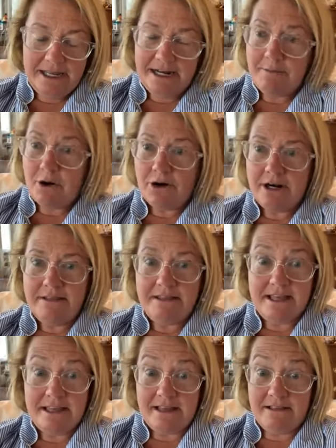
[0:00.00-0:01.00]
And I'm already
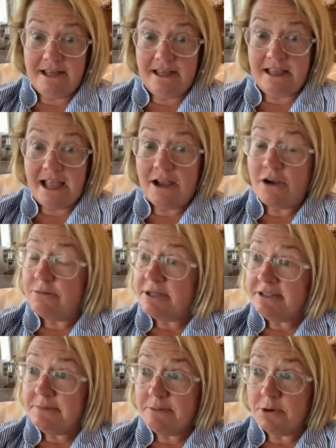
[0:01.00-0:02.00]
thinking, like, I hope
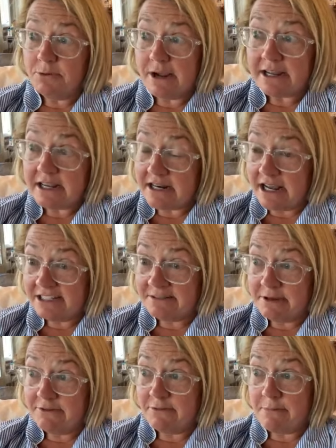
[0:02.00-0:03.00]
these people
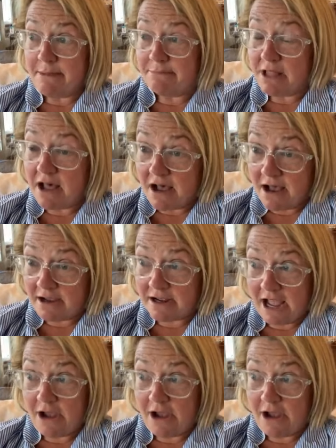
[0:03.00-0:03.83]
recognize me from my blog.